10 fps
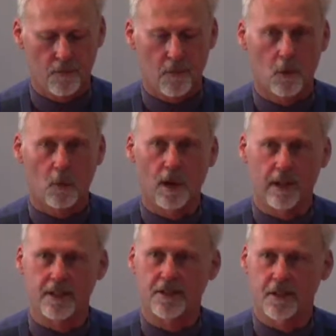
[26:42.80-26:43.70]
Well,
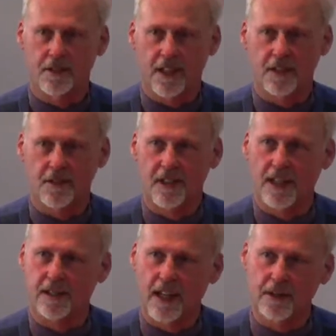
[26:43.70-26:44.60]
it's the sense
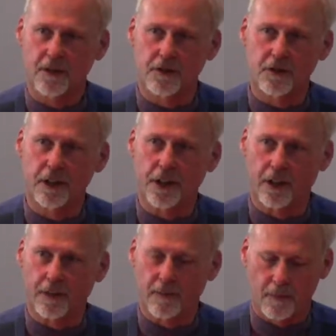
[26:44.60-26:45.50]
that death is
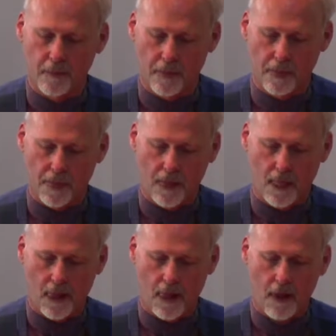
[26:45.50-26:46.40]
near,
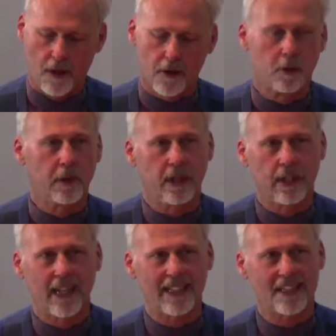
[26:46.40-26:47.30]
the
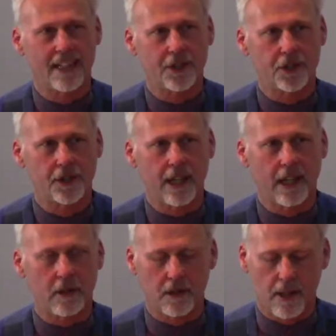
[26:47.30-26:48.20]
realization that
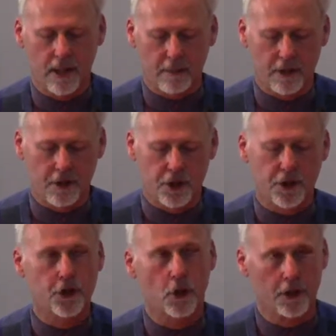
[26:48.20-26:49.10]
our time is
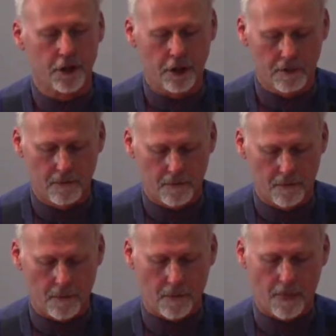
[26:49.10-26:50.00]
short.
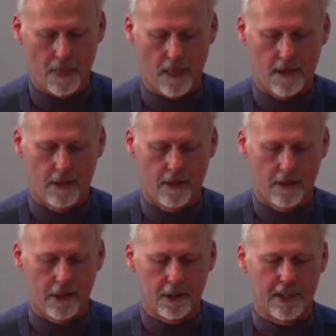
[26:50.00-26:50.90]

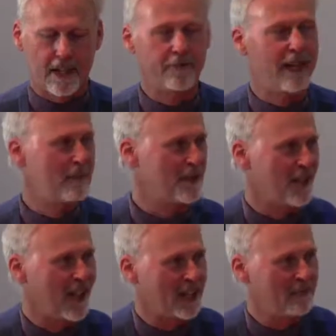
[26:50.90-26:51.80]
There's that famous
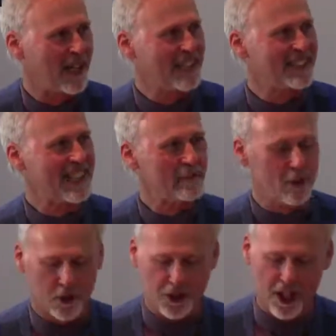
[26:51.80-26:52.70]
line by
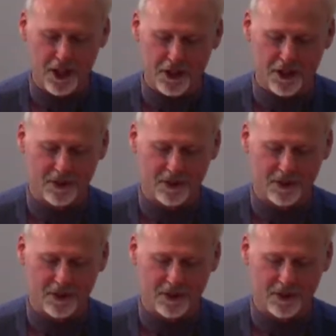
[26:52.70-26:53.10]
Samuel Johnson,